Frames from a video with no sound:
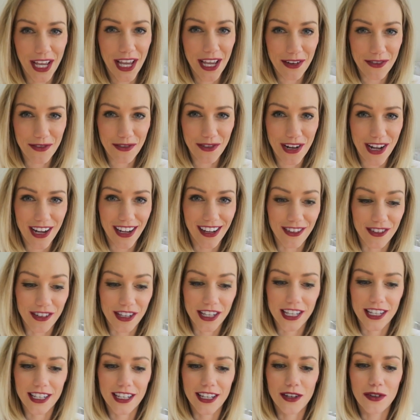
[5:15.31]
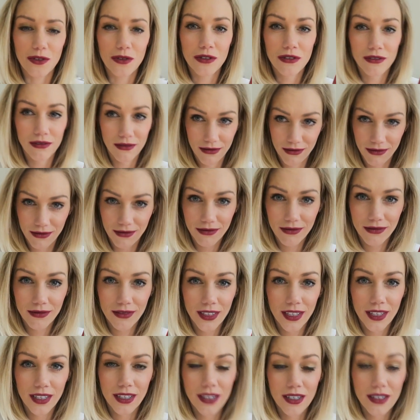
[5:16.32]
and raw coquito.
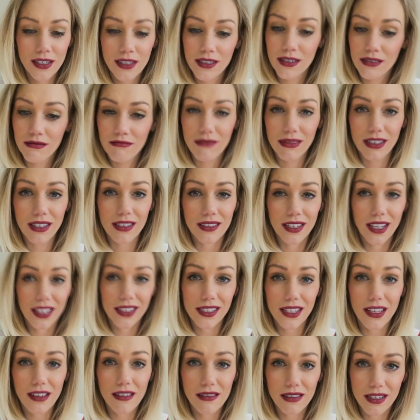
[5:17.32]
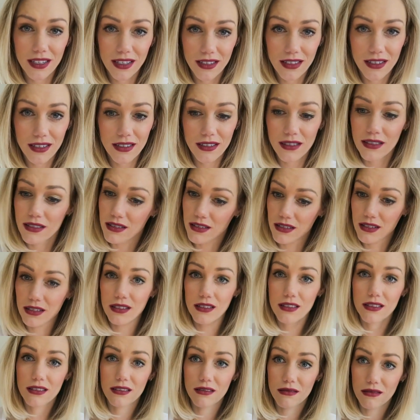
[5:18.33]
Because that's how this
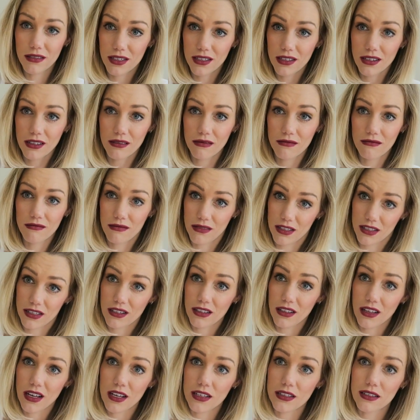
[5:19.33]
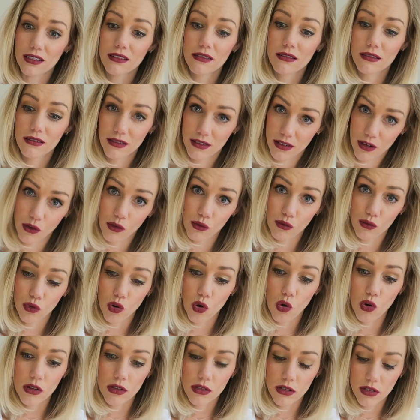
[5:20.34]
Claus
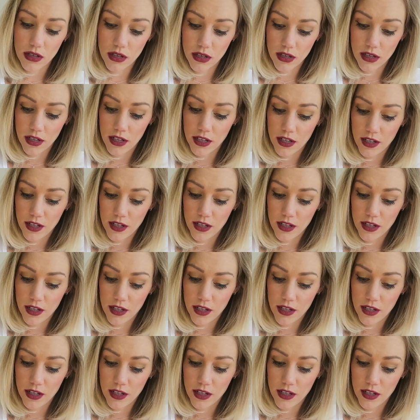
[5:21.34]
rolls.